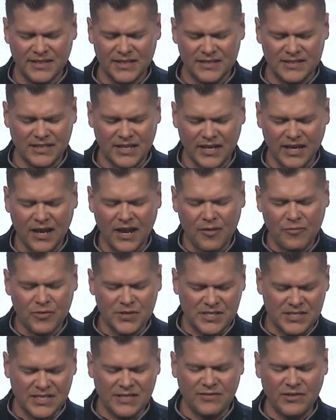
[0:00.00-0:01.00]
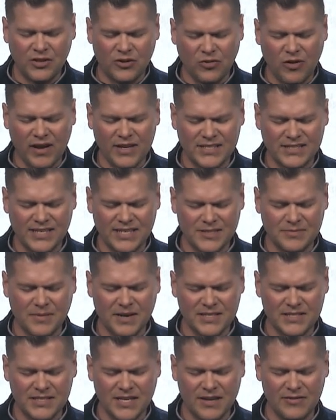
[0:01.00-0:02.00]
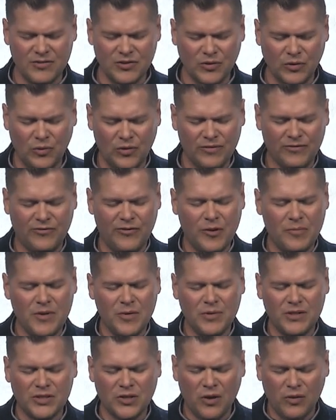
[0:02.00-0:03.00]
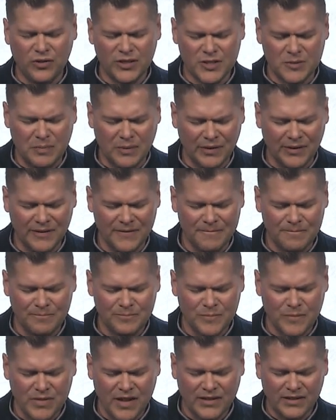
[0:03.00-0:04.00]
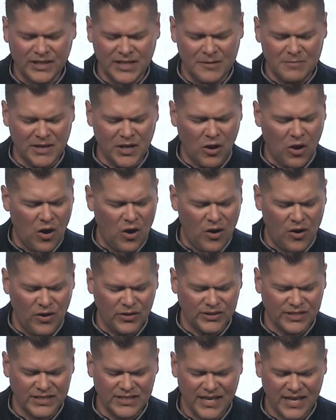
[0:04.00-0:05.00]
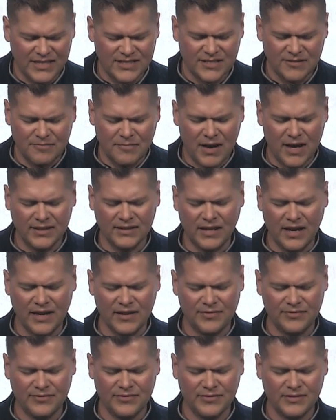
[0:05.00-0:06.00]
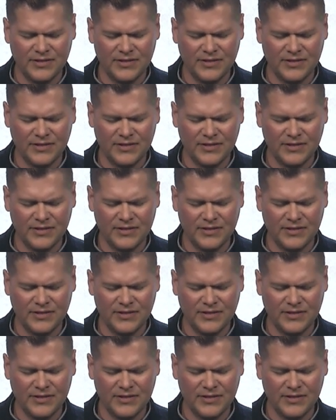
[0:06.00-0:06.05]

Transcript: Today, God, I'm receiving Christ as my Savior. Lord, fill me with your Holy Spirit. Lead me all the days of my life.